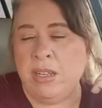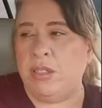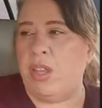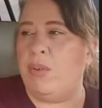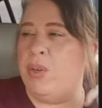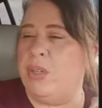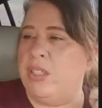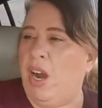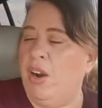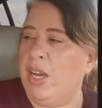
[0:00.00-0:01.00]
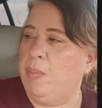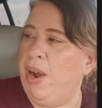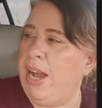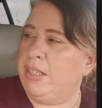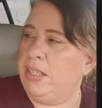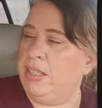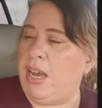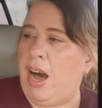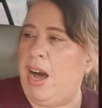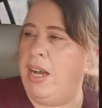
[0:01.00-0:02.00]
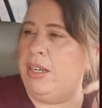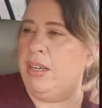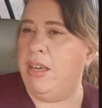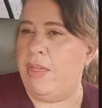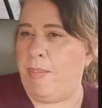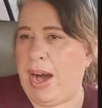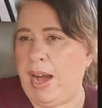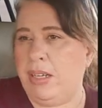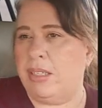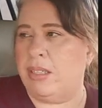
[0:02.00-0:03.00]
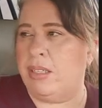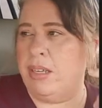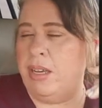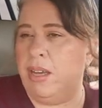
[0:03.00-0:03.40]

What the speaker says: So they were doing Target practice on the box.